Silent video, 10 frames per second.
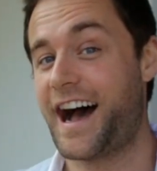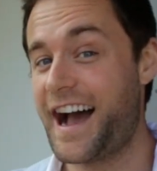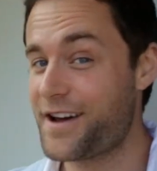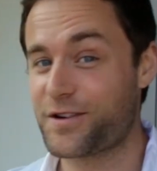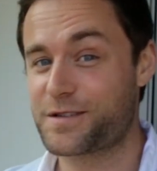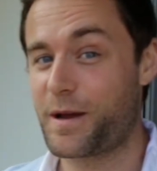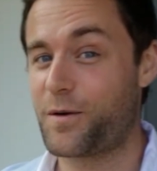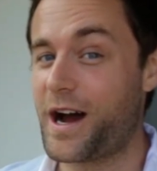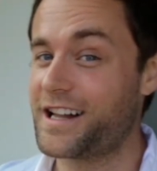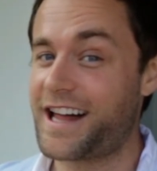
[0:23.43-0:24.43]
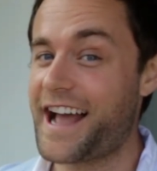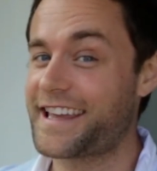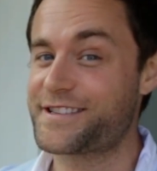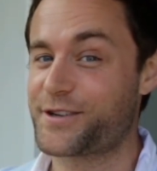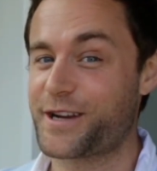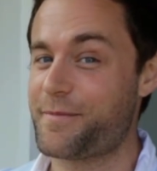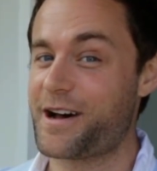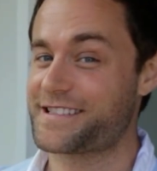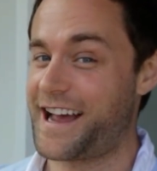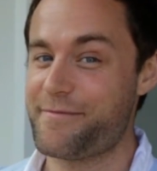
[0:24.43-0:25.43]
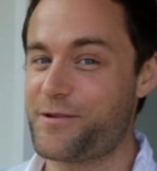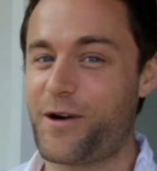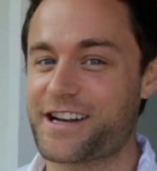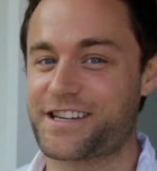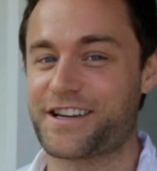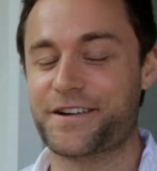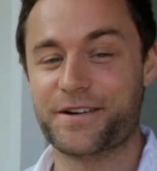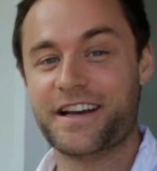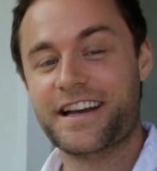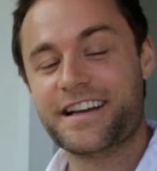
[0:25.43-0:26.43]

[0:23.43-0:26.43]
I know it's been a while. I get your emails. I've been watching you.